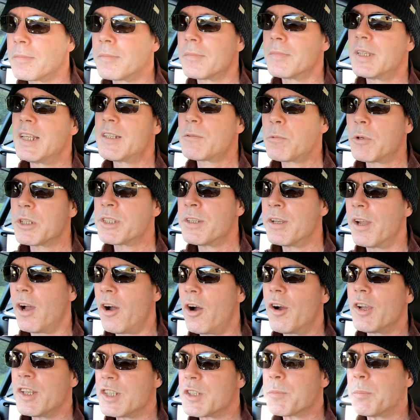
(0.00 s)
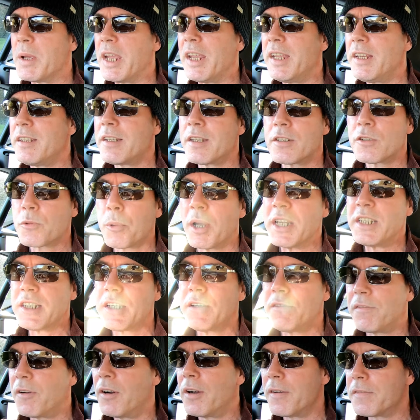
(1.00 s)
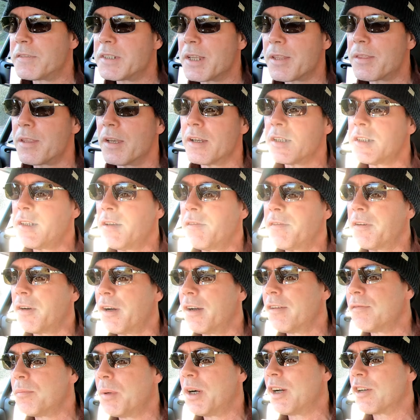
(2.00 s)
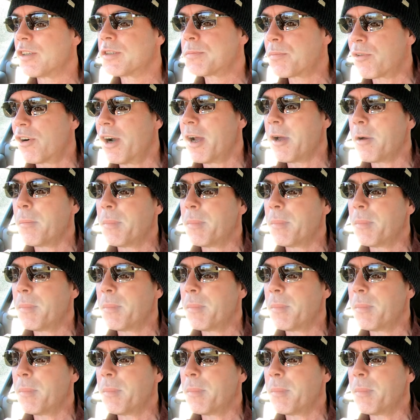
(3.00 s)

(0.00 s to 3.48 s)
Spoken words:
This wasn't high speed, 25 to 35 miles per hour